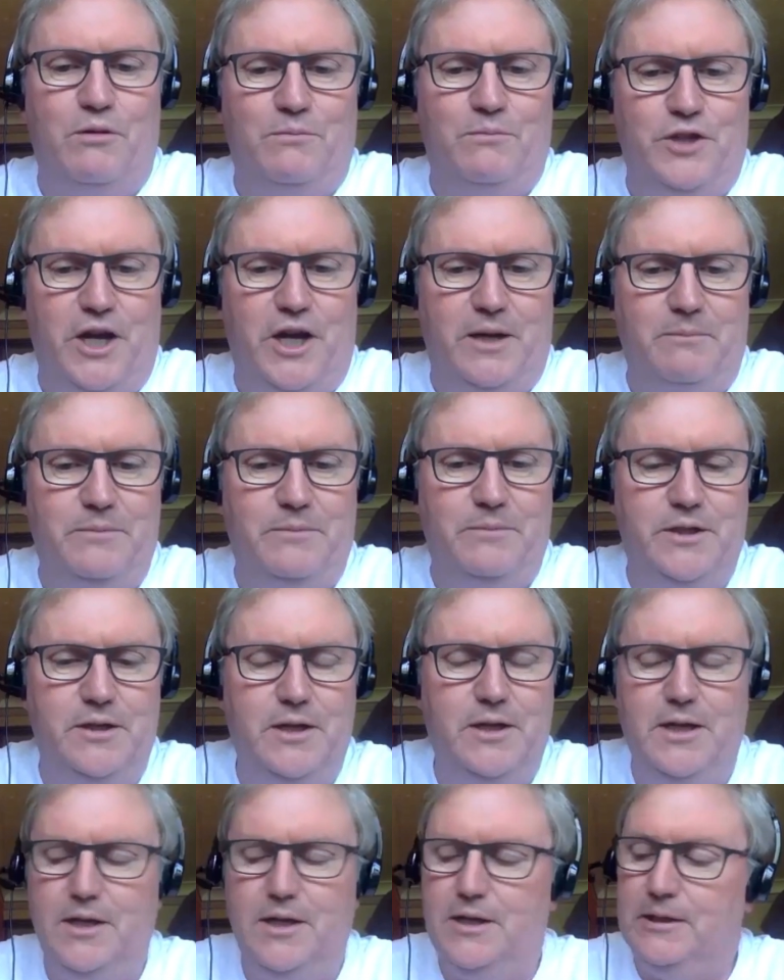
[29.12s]
James.
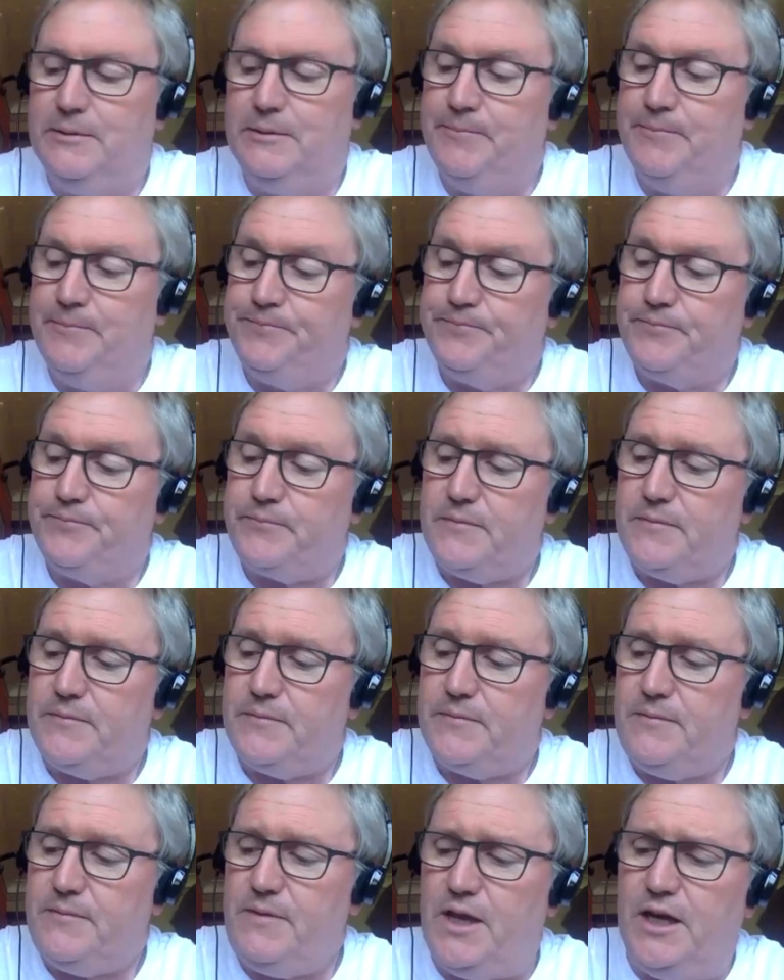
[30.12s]

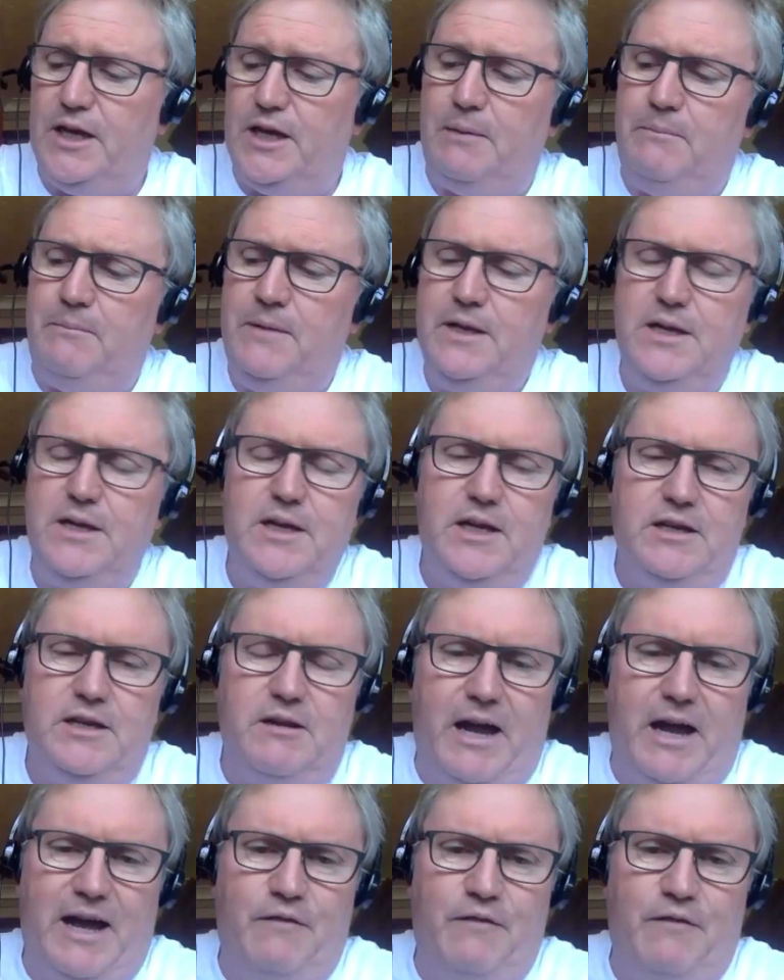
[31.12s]

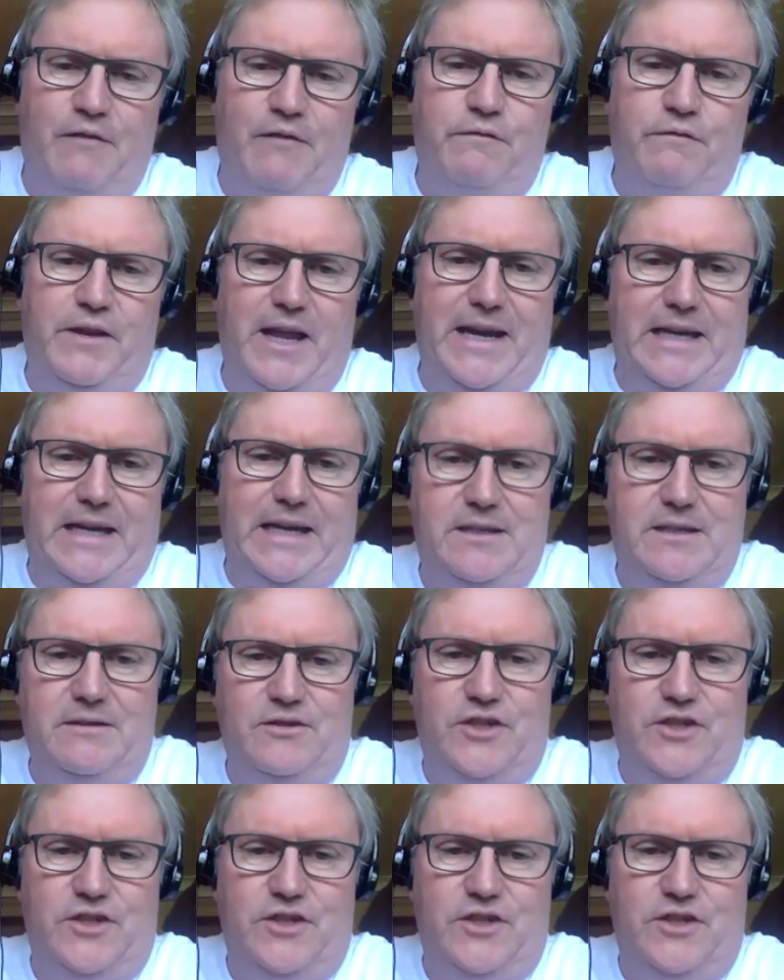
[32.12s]
Of late,